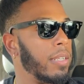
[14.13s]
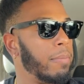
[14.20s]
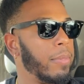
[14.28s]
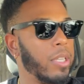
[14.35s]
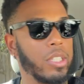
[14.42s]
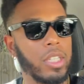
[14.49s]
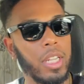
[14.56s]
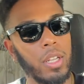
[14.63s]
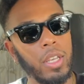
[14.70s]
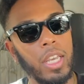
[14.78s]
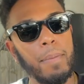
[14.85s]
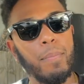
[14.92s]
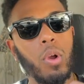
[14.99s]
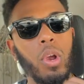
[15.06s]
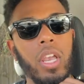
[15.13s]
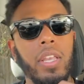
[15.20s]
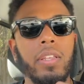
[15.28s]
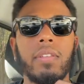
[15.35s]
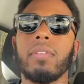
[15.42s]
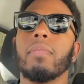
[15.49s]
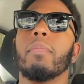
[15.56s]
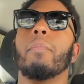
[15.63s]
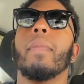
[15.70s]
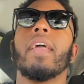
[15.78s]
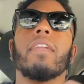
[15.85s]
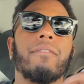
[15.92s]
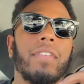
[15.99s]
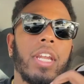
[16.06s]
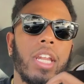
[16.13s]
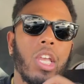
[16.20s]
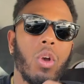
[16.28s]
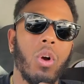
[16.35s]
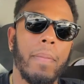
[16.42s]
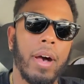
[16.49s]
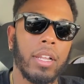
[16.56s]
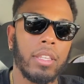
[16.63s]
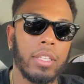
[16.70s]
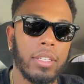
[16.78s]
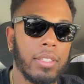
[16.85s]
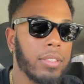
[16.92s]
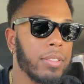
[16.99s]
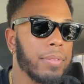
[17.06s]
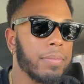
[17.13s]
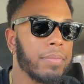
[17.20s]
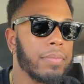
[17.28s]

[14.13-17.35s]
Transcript: because he brought he made a video about this